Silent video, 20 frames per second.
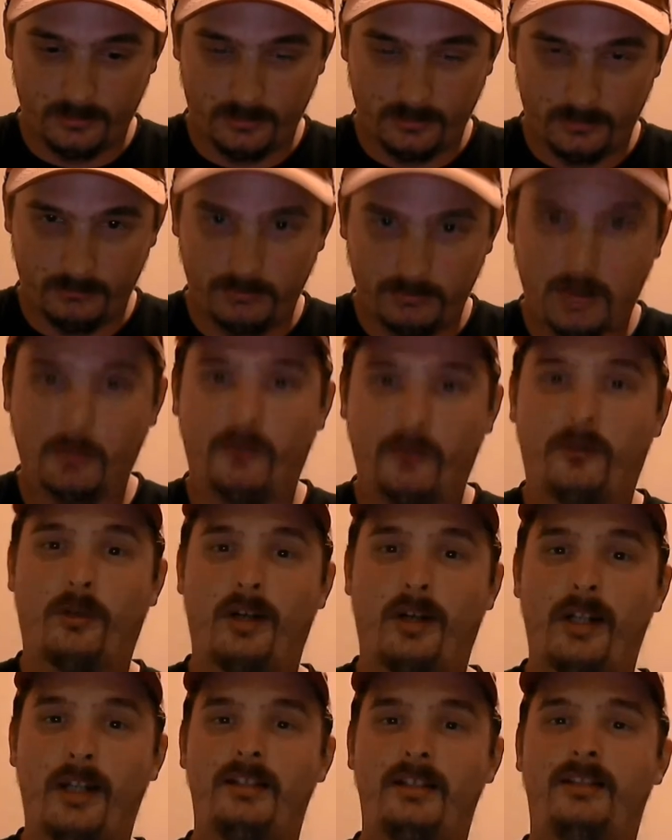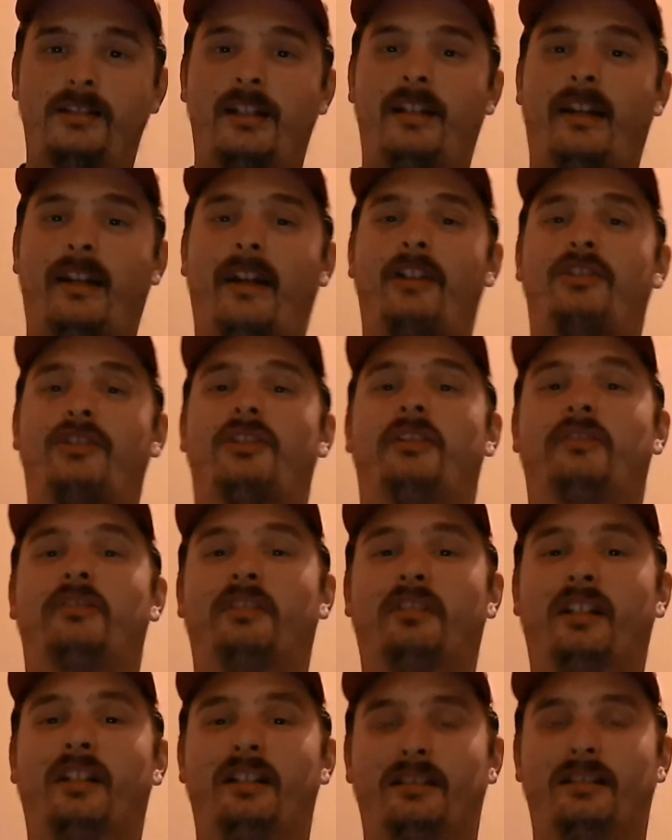But before I did that, I shared the
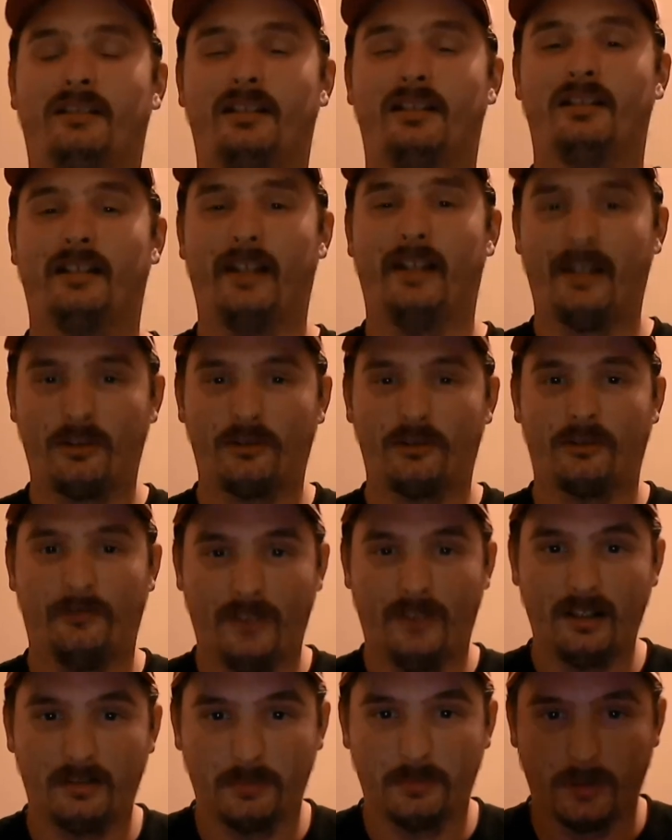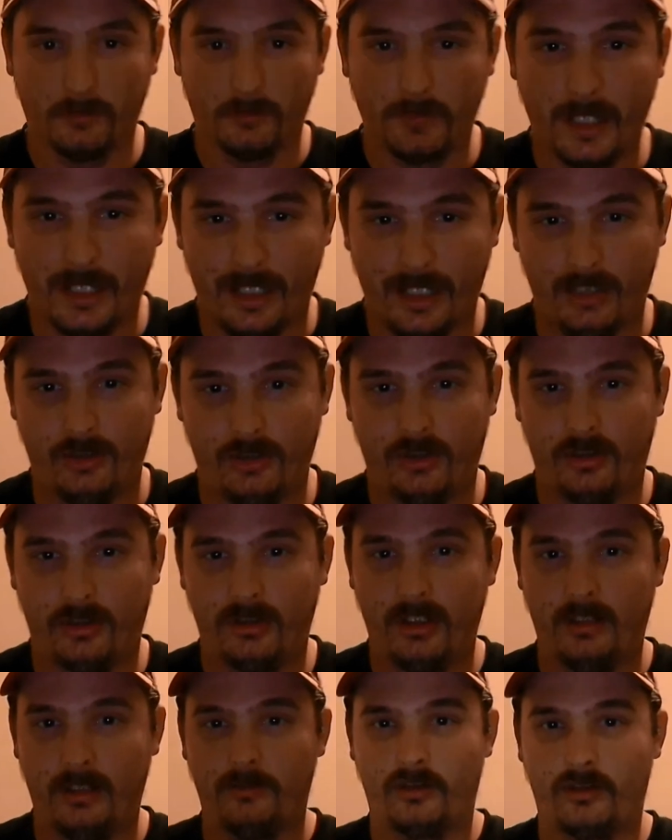link to the extra Facebook page
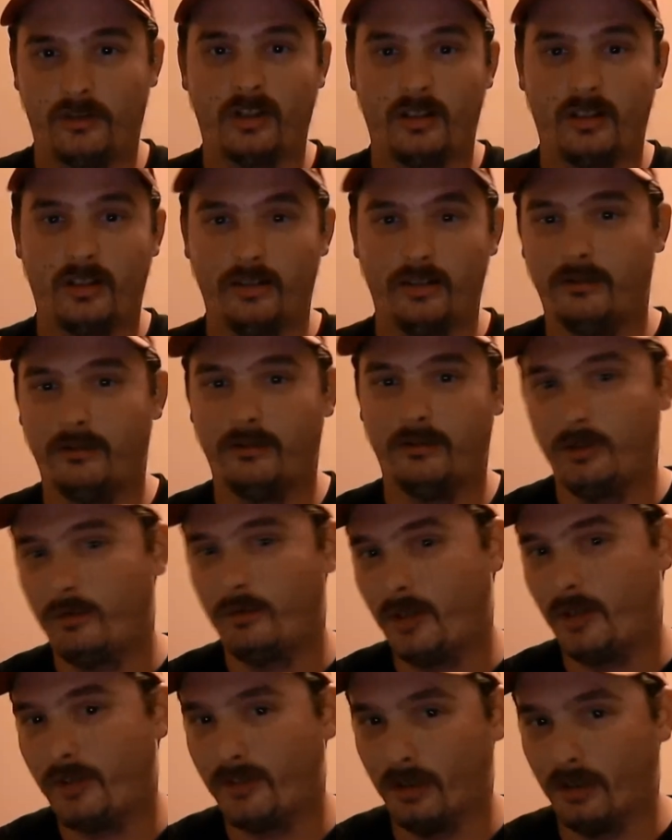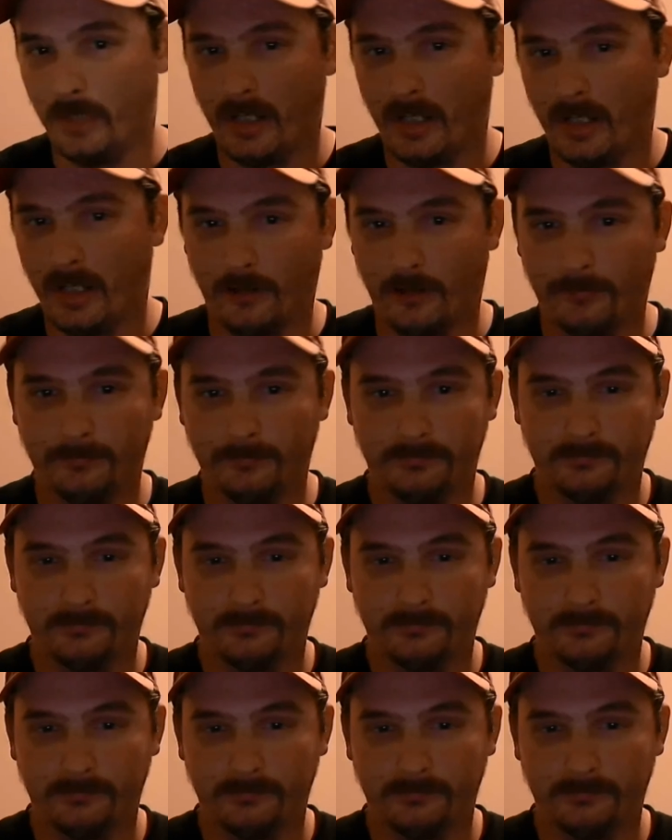that Sean knew nothing about.